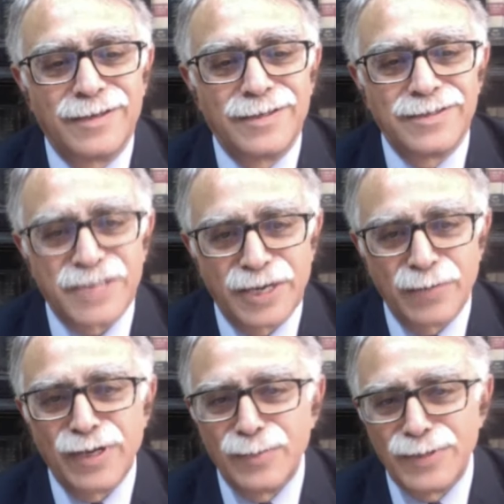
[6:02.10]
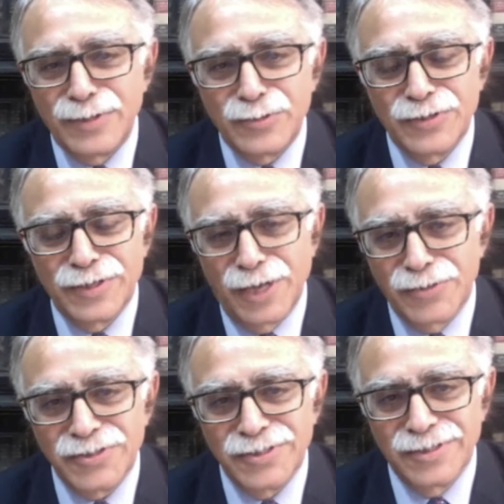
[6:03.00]
Straight away, coming to the
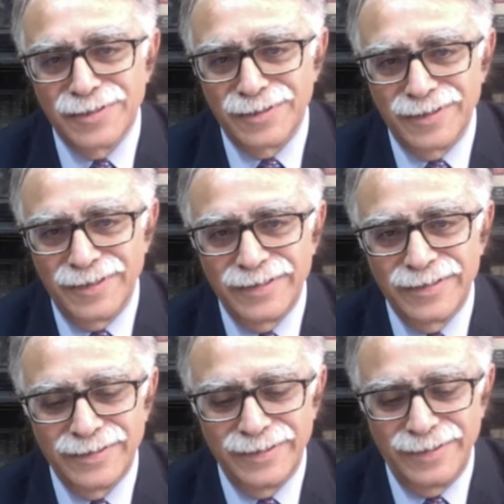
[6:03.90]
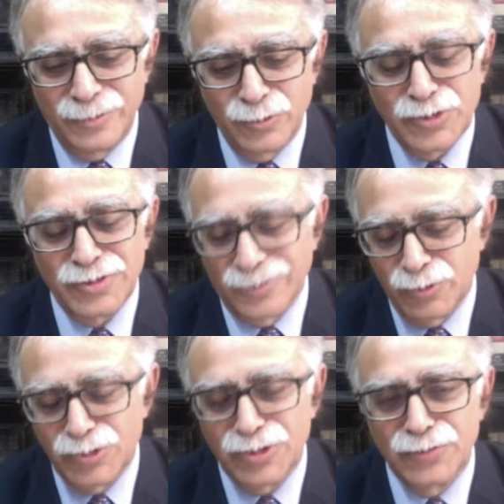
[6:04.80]
answer
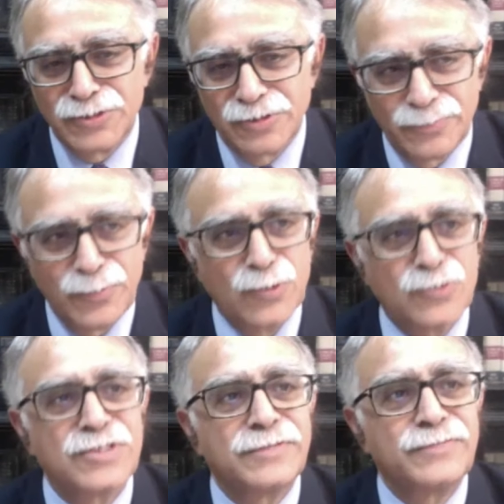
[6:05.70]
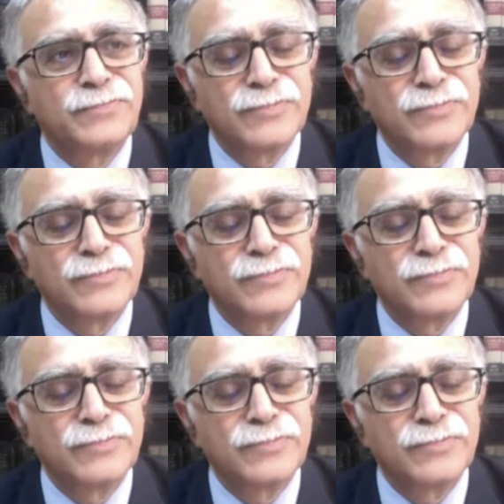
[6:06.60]
question which you have posed.